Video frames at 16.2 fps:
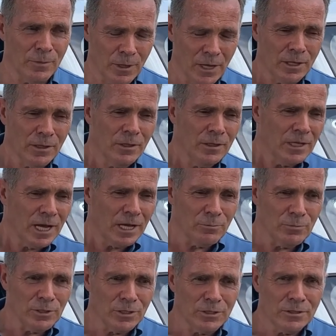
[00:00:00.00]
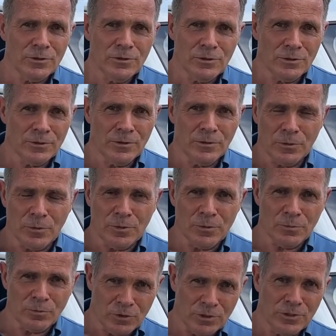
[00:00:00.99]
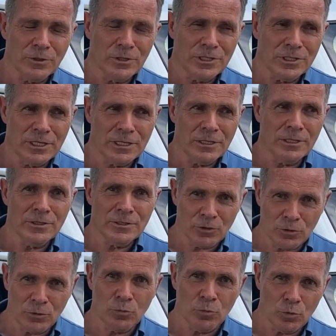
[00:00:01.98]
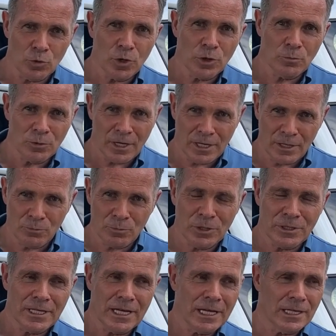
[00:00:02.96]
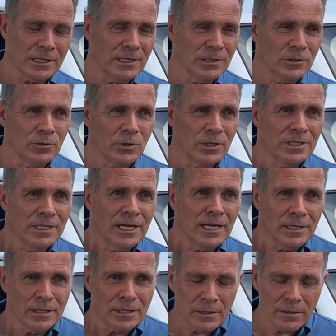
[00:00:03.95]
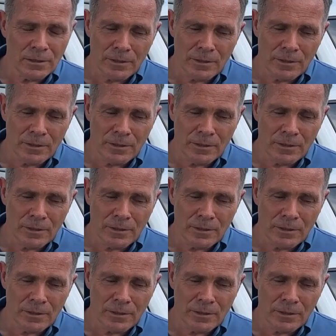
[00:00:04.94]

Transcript: other types. Previously, warm air was heated to ascend.